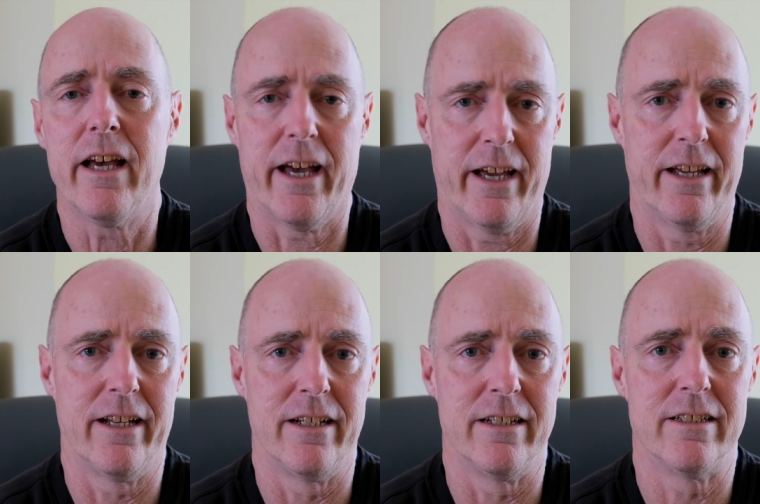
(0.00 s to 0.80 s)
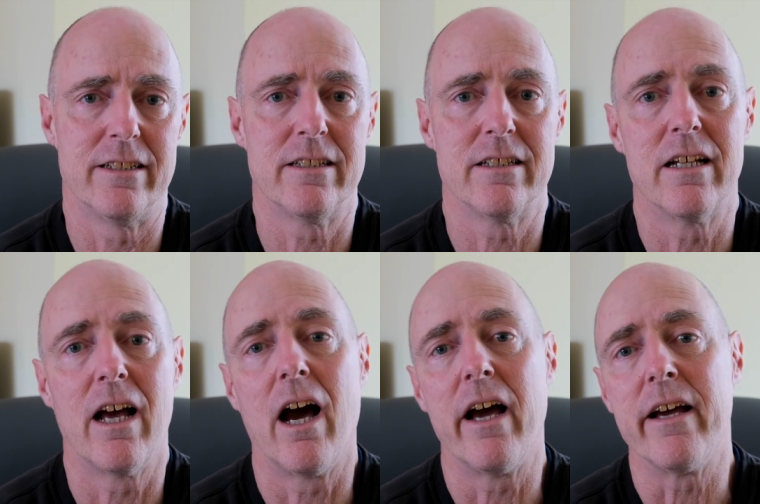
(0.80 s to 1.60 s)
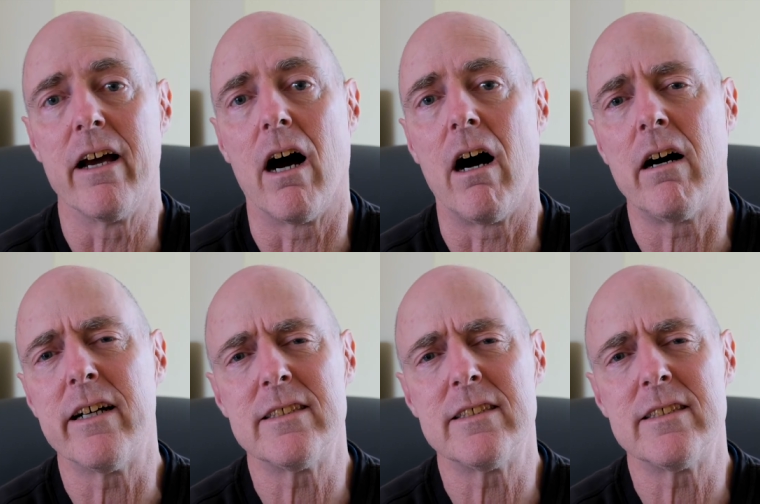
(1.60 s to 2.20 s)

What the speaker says: And I